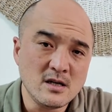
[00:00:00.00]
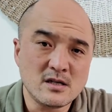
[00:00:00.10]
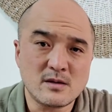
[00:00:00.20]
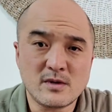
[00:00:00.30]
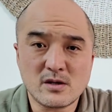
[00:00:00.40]

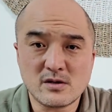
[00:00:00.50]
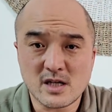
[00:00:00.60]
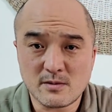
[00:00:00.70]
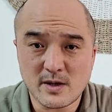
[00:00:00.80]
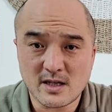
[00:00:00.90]
some of those
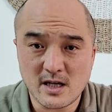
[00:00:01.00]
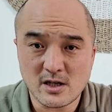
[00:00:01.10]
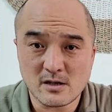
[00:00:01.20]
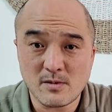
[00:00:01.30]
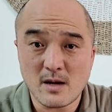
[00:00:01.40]

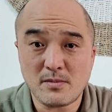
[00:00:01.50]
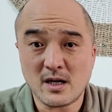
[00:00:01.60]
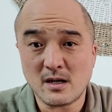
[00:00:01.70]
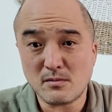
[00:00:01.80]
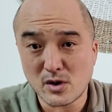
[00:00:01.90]
expectations might
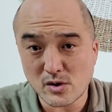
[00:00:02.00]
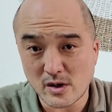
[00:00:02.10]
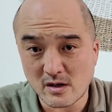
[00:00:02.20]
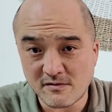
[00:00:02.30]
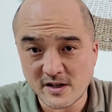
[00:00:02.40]
be
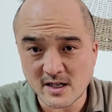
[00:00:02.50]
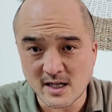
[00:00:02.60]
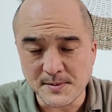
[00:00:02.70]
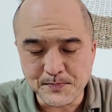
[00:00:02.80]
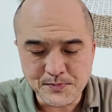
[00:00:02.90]
mutually
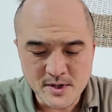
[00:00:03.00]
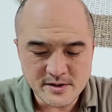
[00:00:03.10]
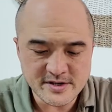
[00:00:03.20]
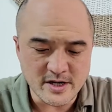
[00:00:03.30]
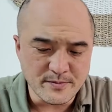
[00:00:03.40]
conflicting.
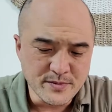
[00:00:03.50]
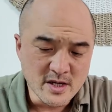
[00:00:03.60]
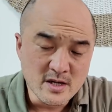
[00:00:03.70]
So